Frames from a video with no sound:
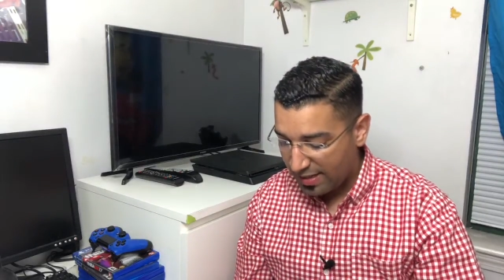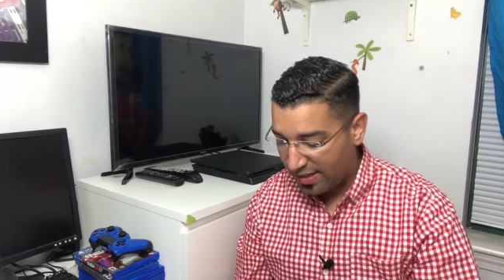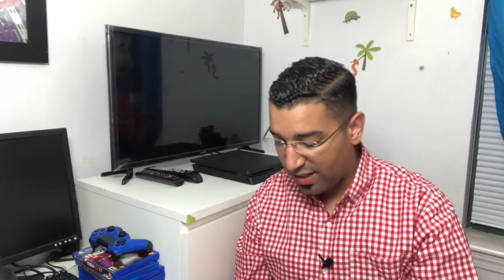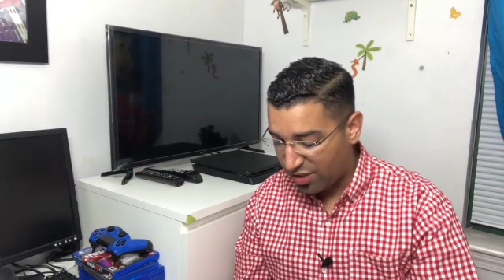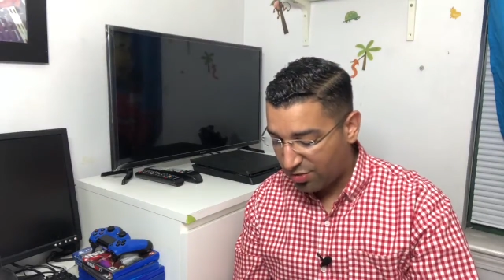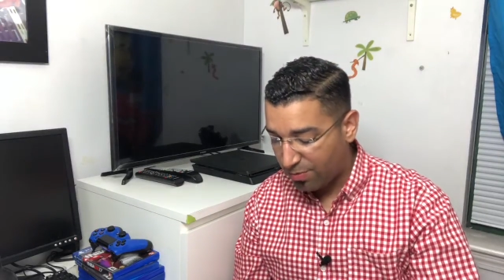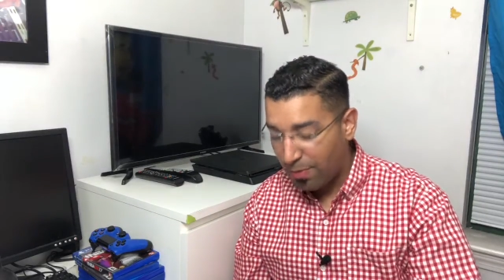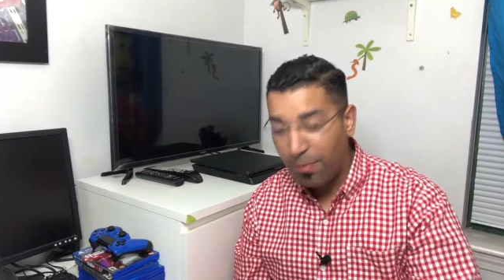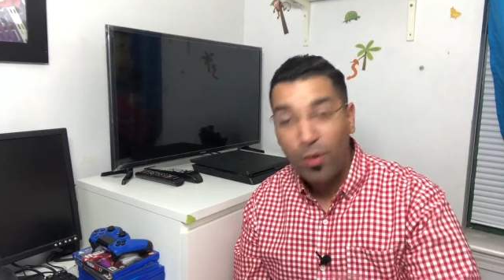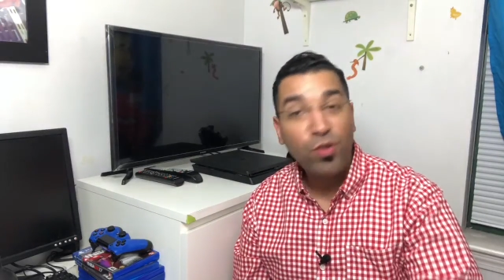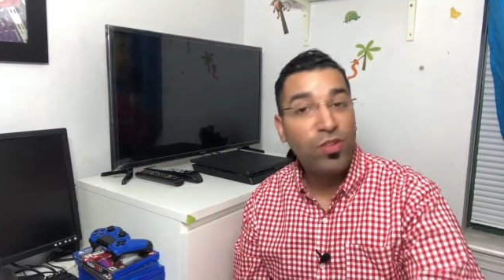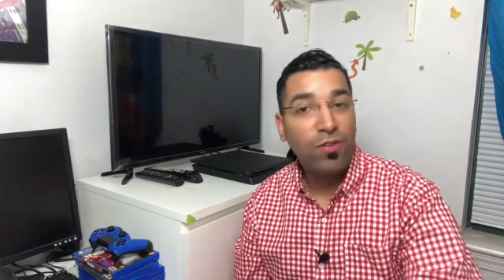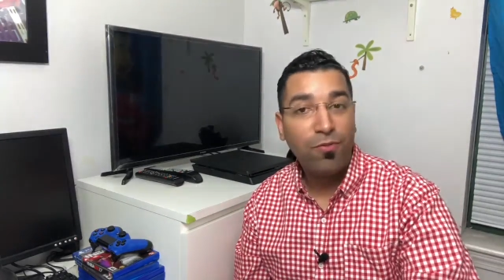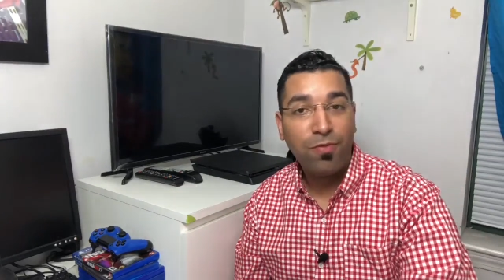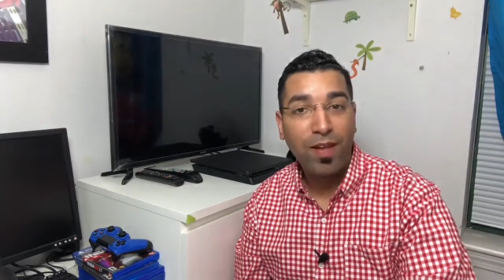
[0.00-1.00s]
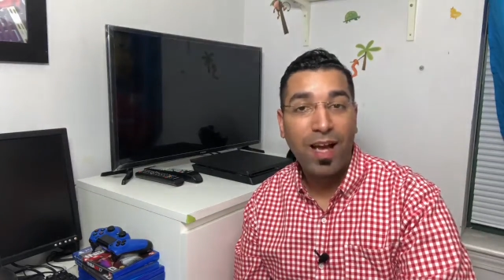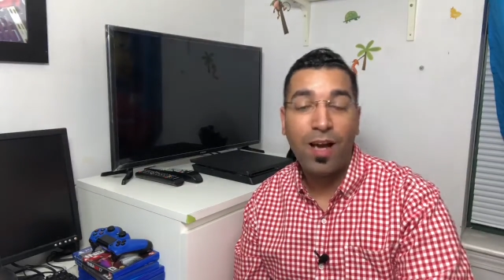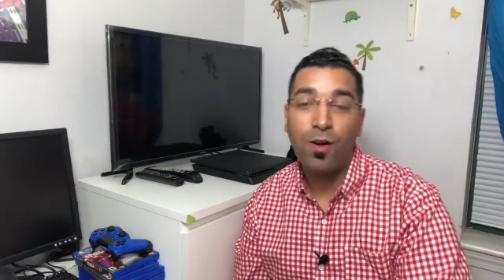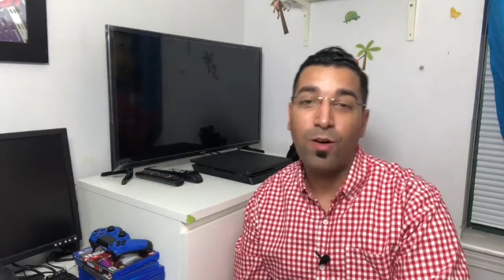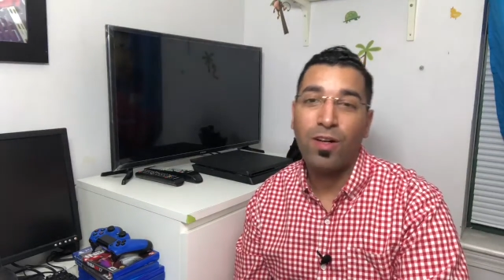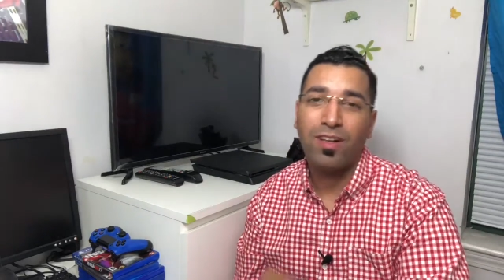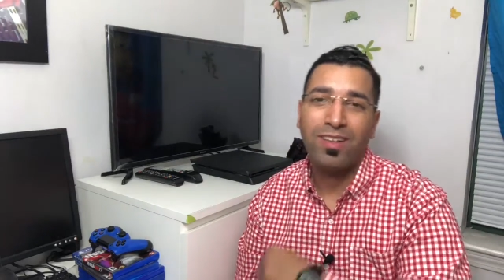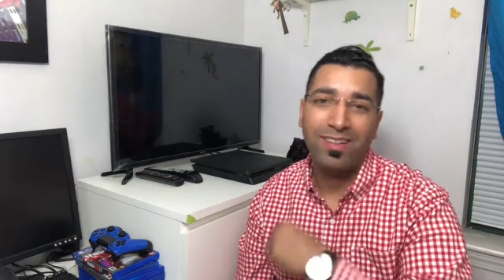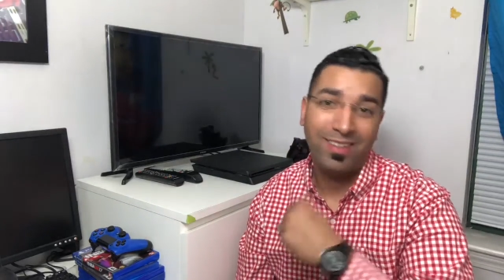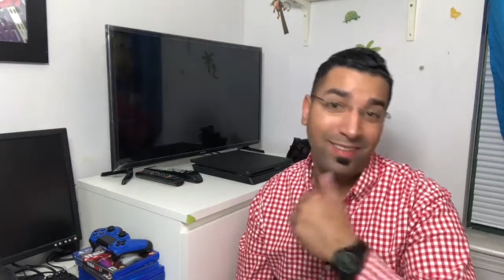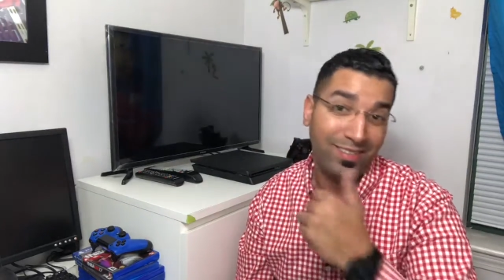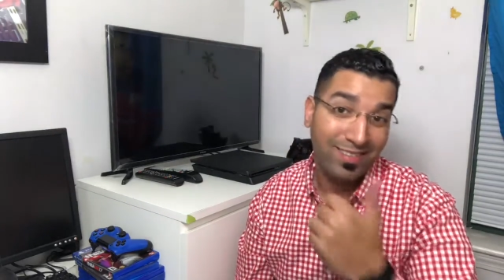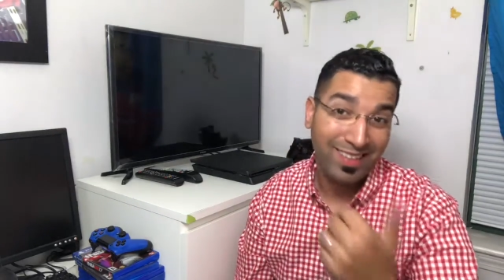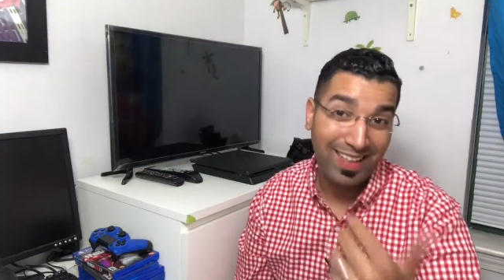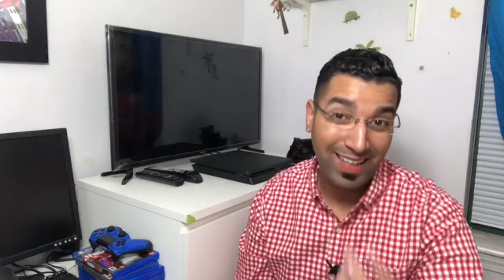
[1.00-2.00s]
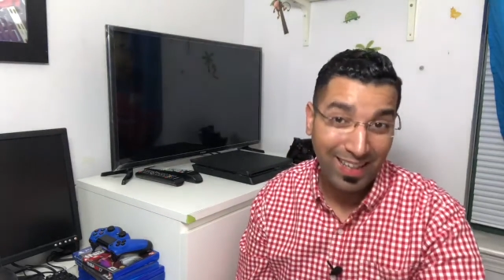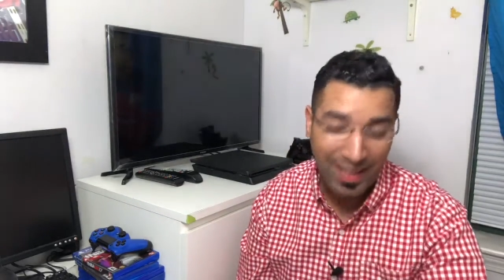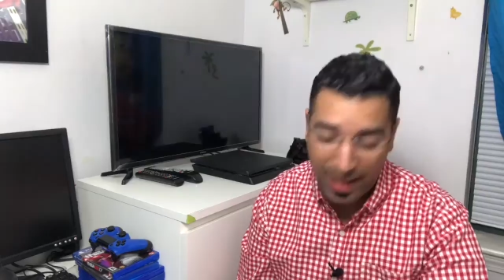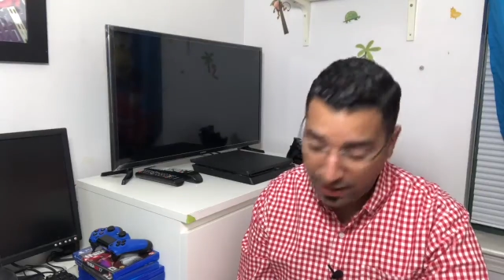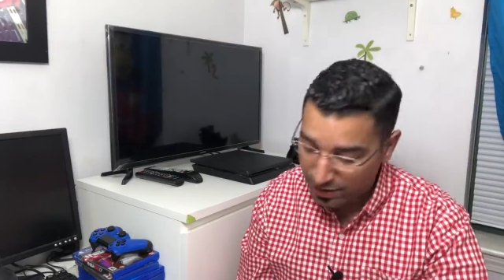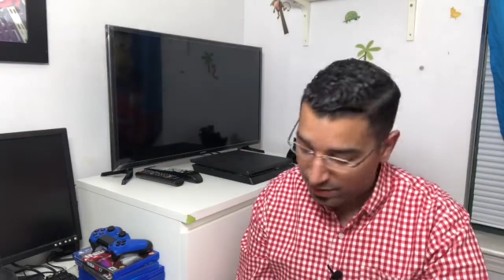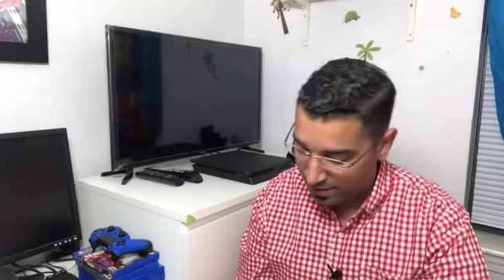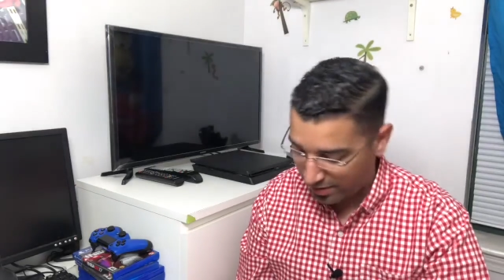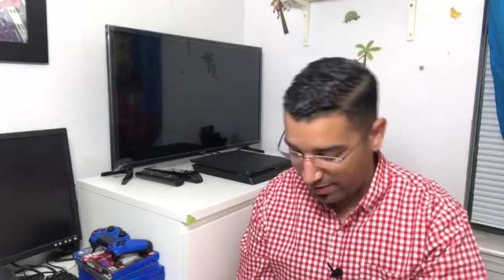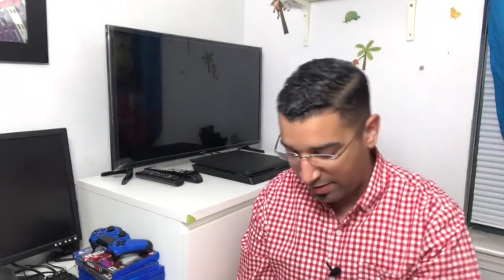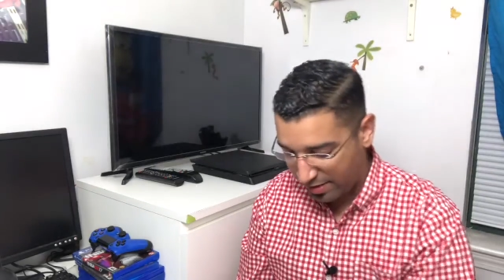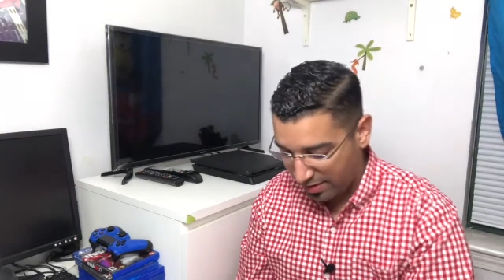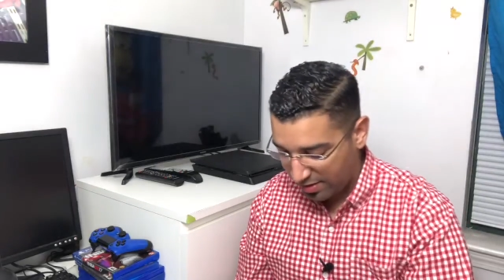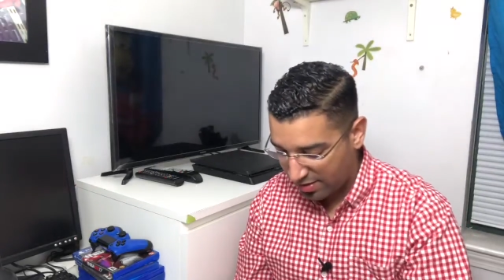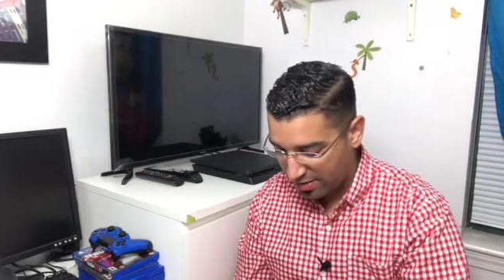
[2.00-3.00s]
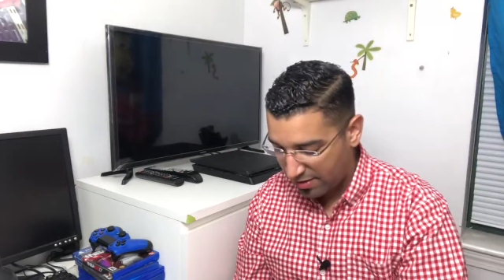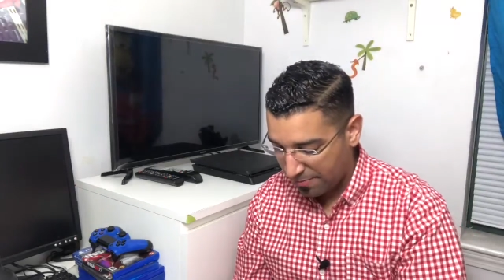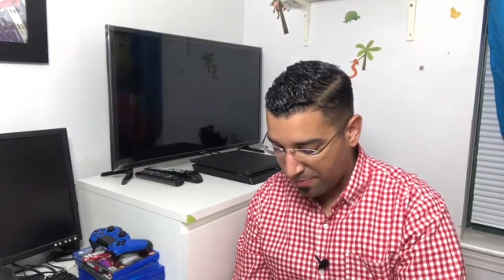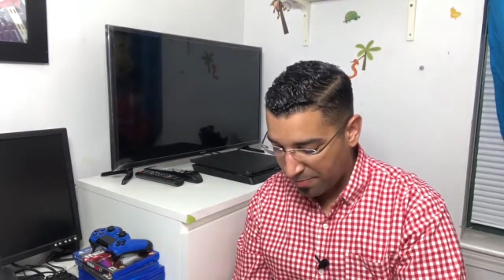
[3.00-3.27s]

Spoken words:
there's mimosa flower, there's leather in this,